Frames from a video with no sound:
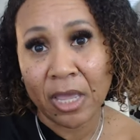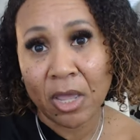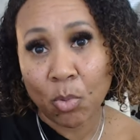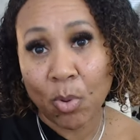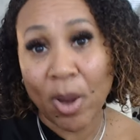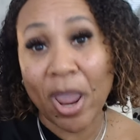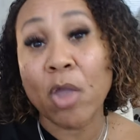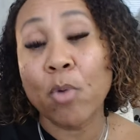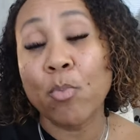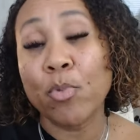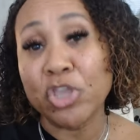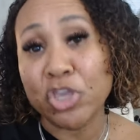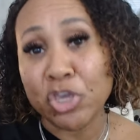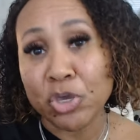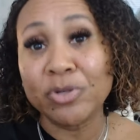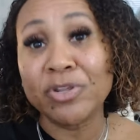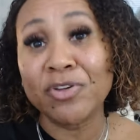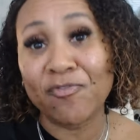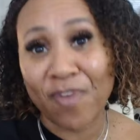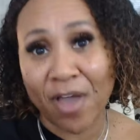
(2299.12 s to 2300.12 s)
right, when
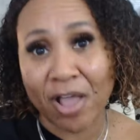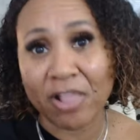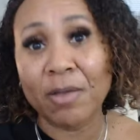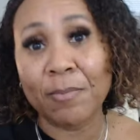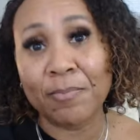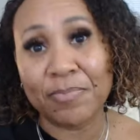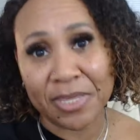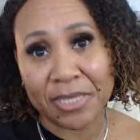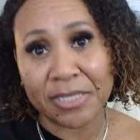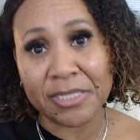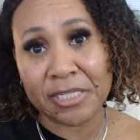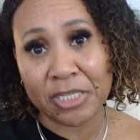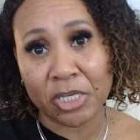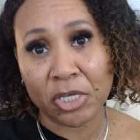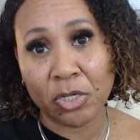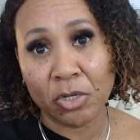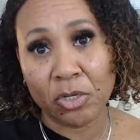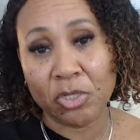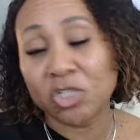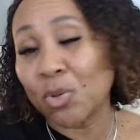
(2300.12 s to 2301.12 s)
you develop these
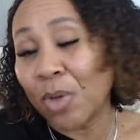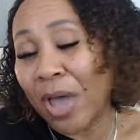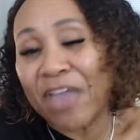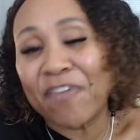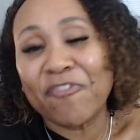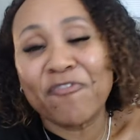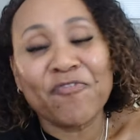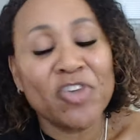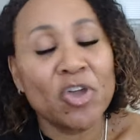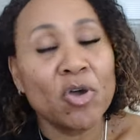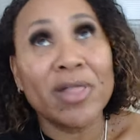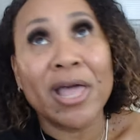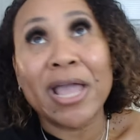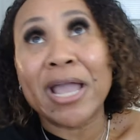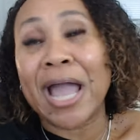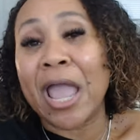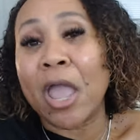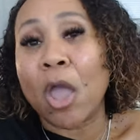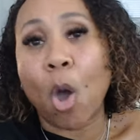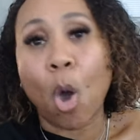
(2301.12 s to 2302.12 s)
skills. So I feel like
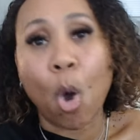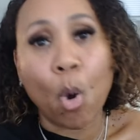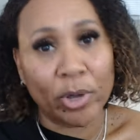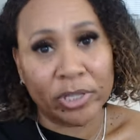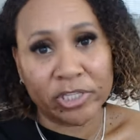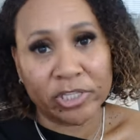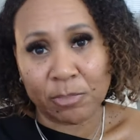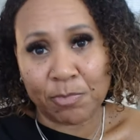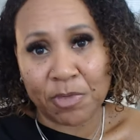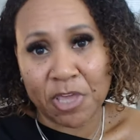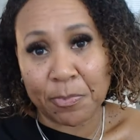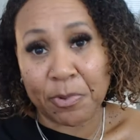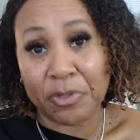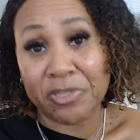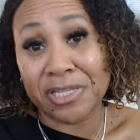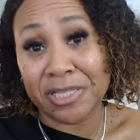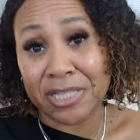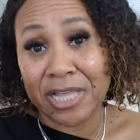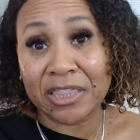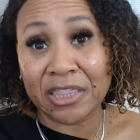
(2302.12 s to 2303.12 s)
I owe it to people
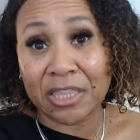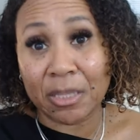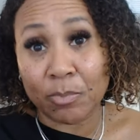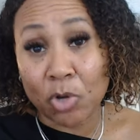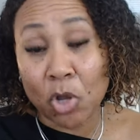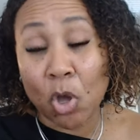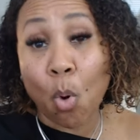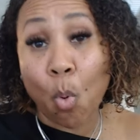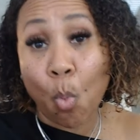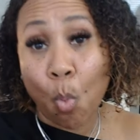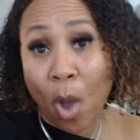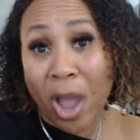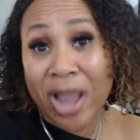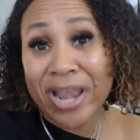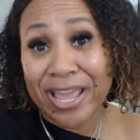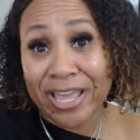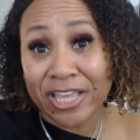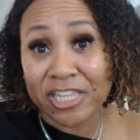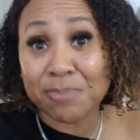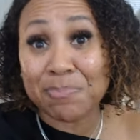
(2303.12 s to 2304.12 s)
to let them know
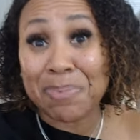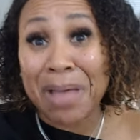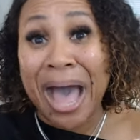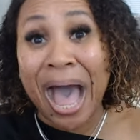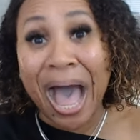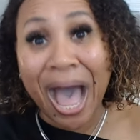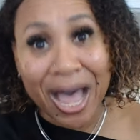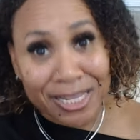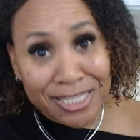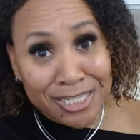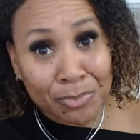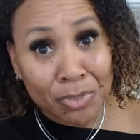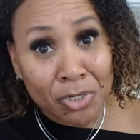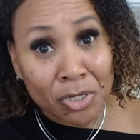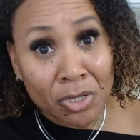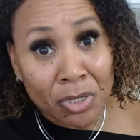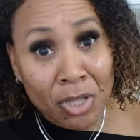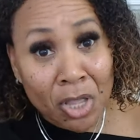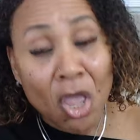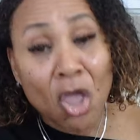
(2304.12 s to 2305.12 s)
what is
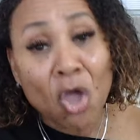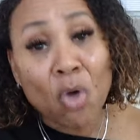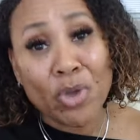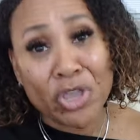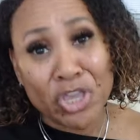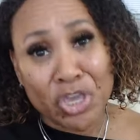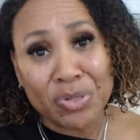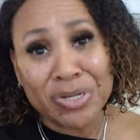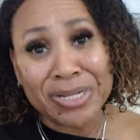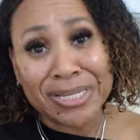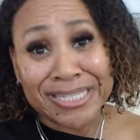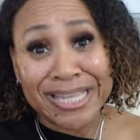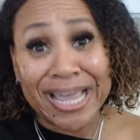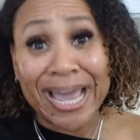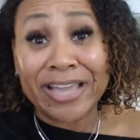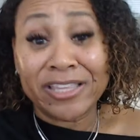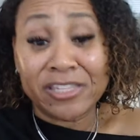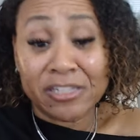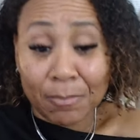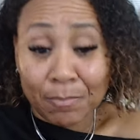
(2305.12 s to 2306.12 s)
possible when you
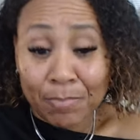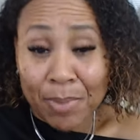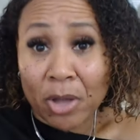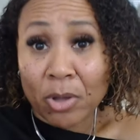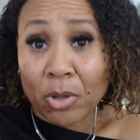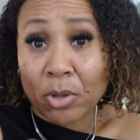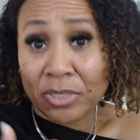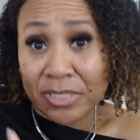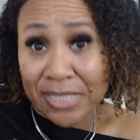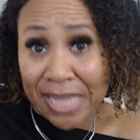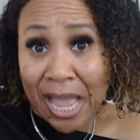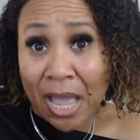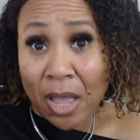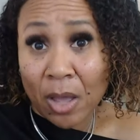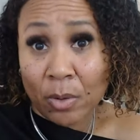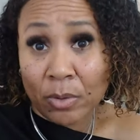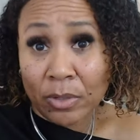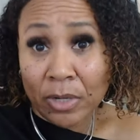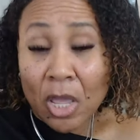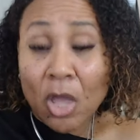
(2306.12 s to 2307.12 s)
decide to buckle
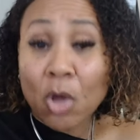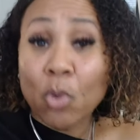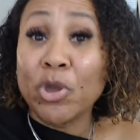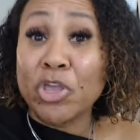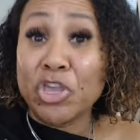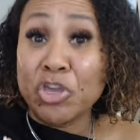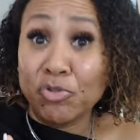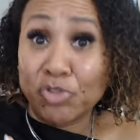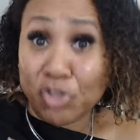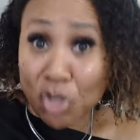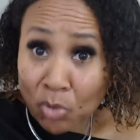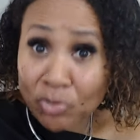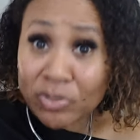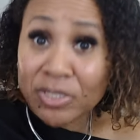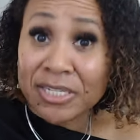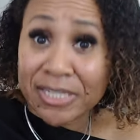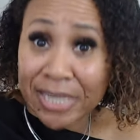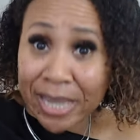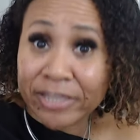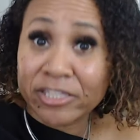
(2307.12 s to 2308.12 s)
down. When you don't
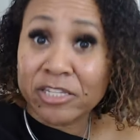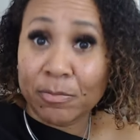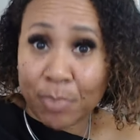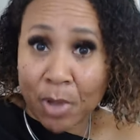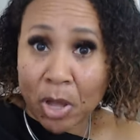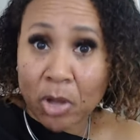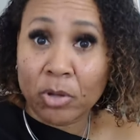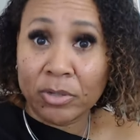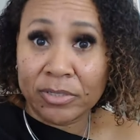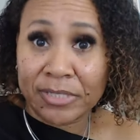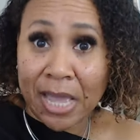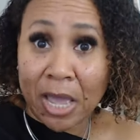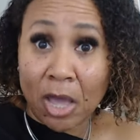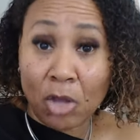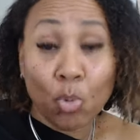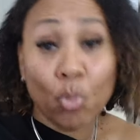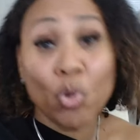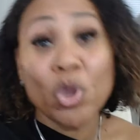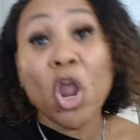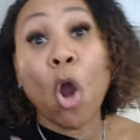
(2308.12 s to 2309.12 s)
decide to buckle
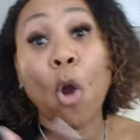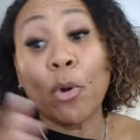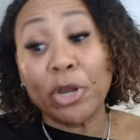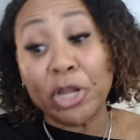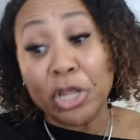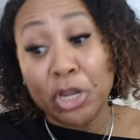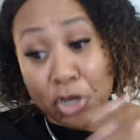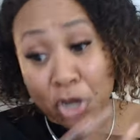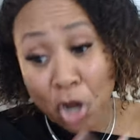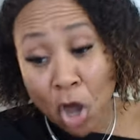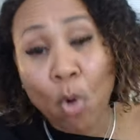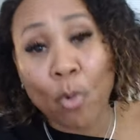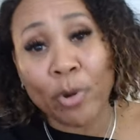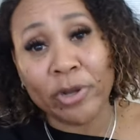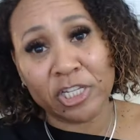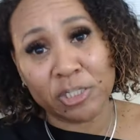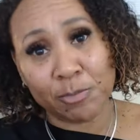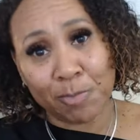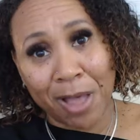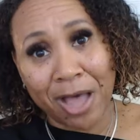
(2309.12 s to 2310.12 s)
down, we already know what
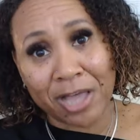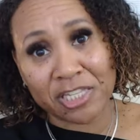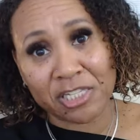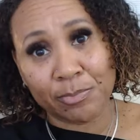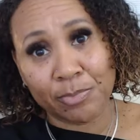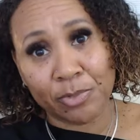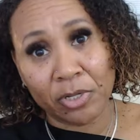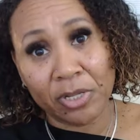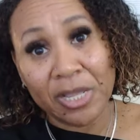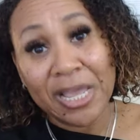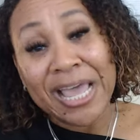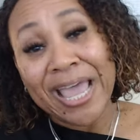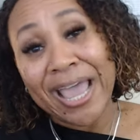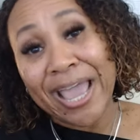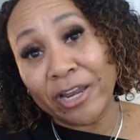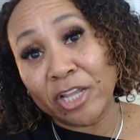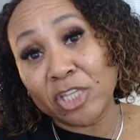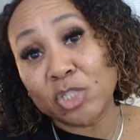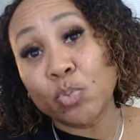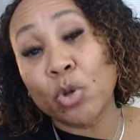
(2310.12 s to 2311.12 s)
is possible.
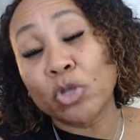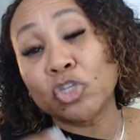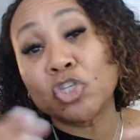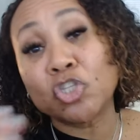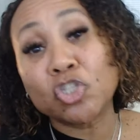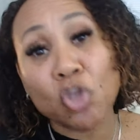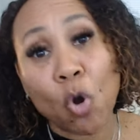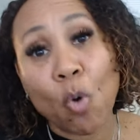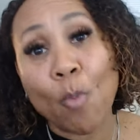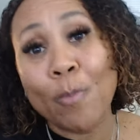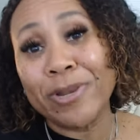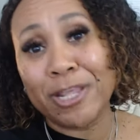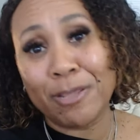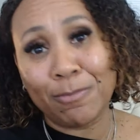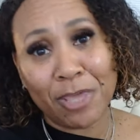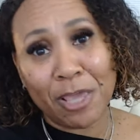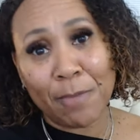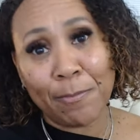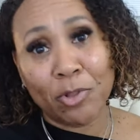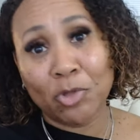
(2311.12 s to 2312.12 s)
And it's what so many
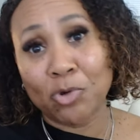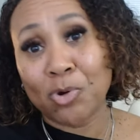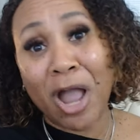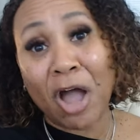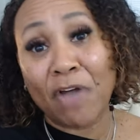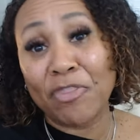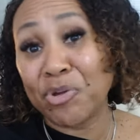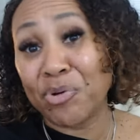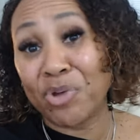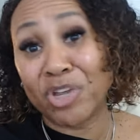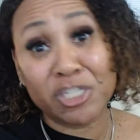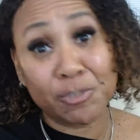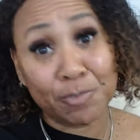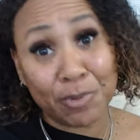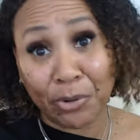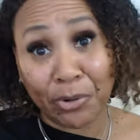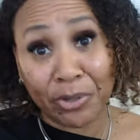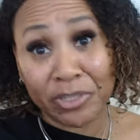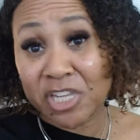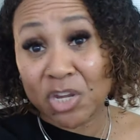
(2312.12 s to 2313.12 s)
people are out there
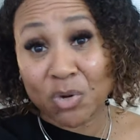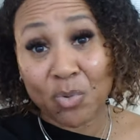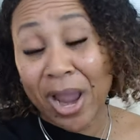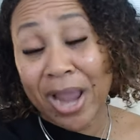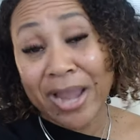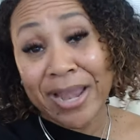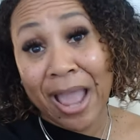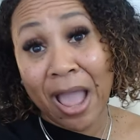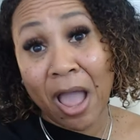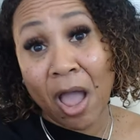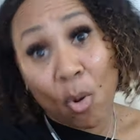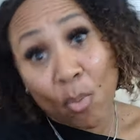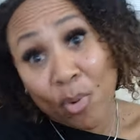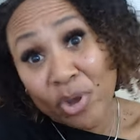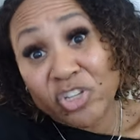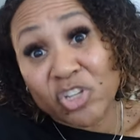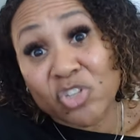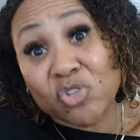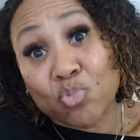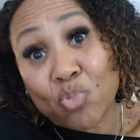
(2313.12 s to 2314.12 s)
experiencing right now,
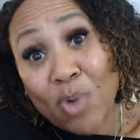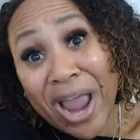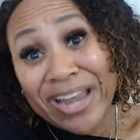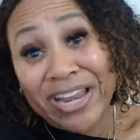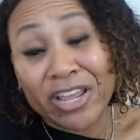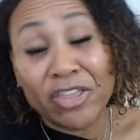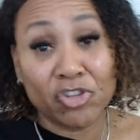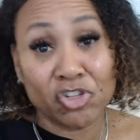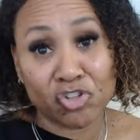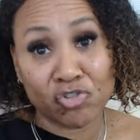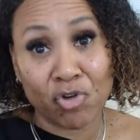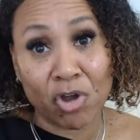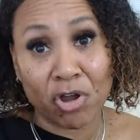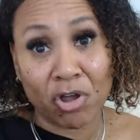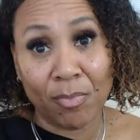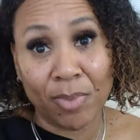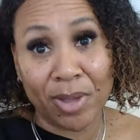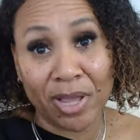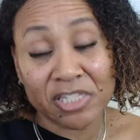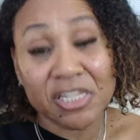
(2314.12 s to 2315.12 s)
which is riding the
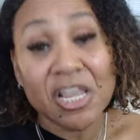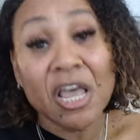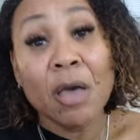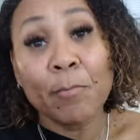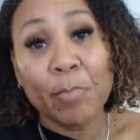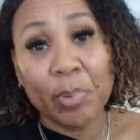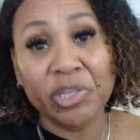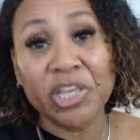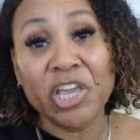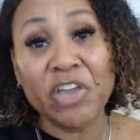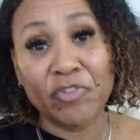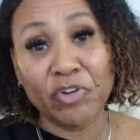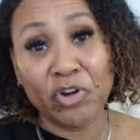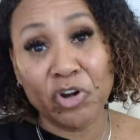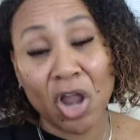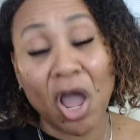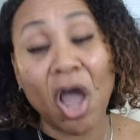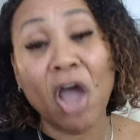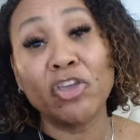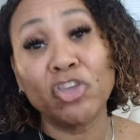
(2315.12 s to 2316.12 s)
struggle bus. Believe it or
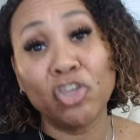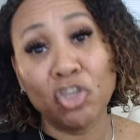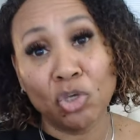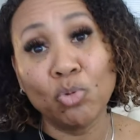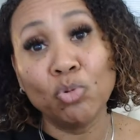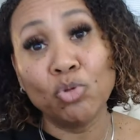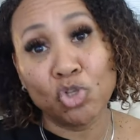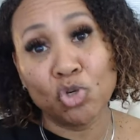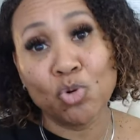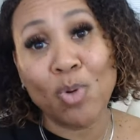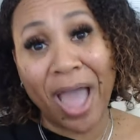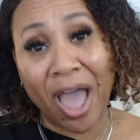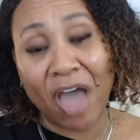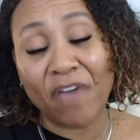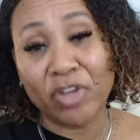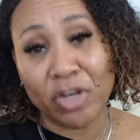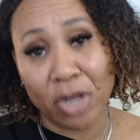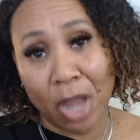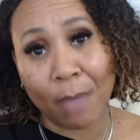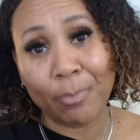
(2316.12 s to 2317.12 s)
not, you do
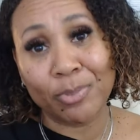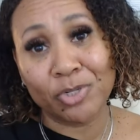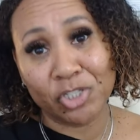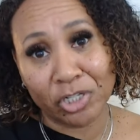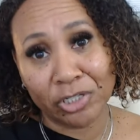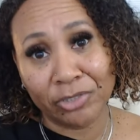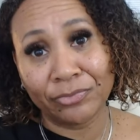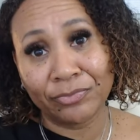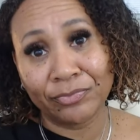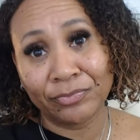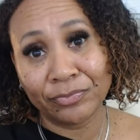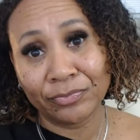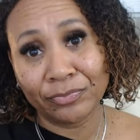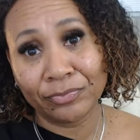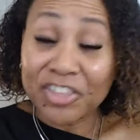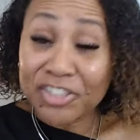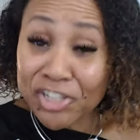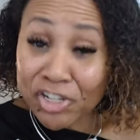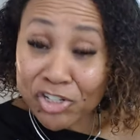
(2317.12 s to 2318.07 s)
have an option. The